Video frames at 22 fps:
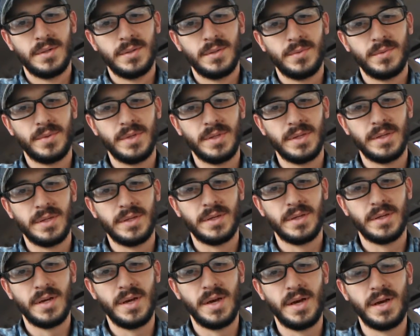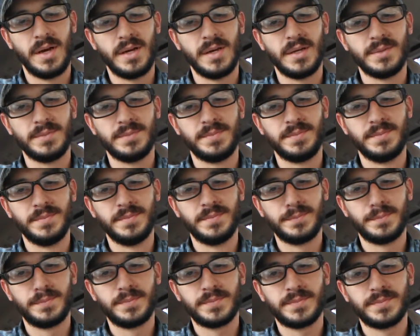Really. Uh,
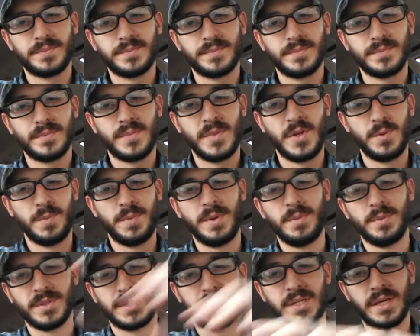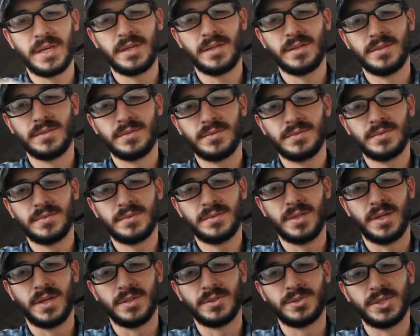your people take,
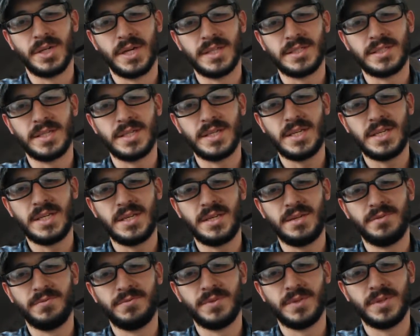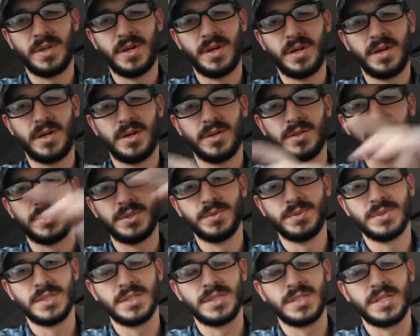you know, shots at Eve, and oh, she
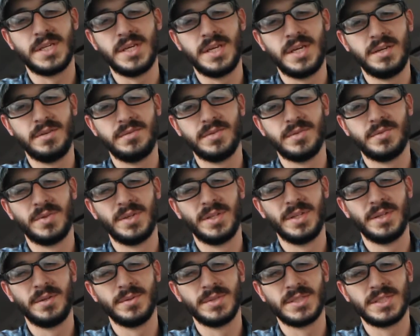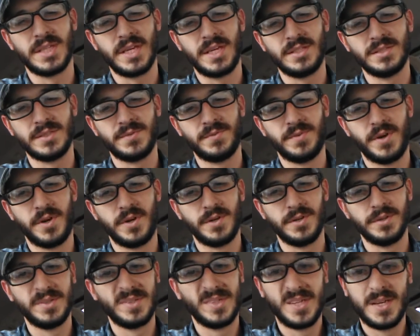was deceived, and really it was Satan's
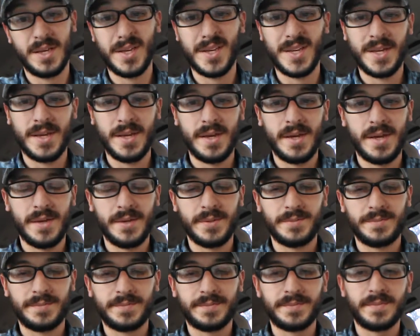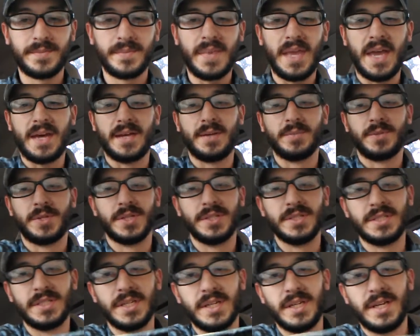fault. Adam could
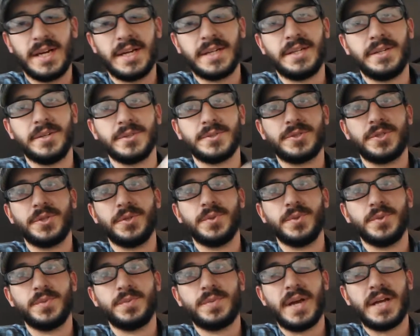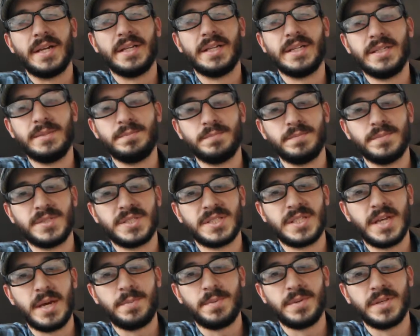have done a lot here too. At any
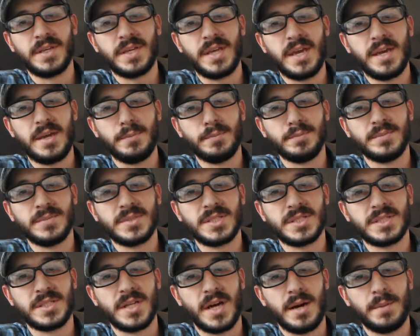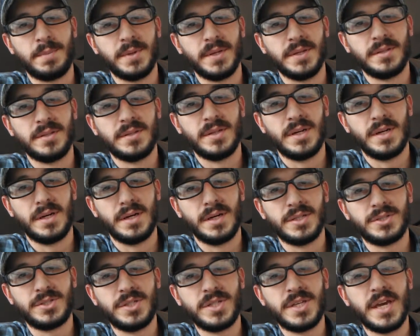step in the game, stop it.
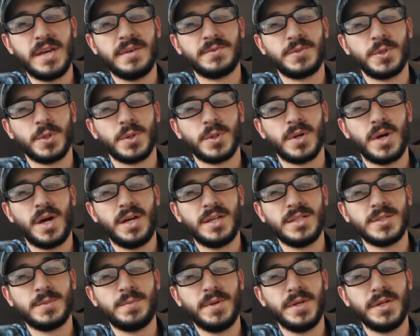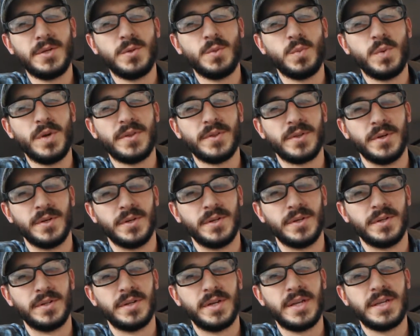Uh, she gave to her husband with
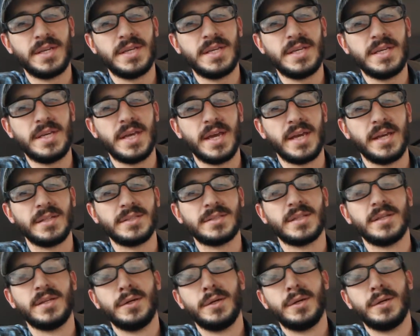her, and he ate.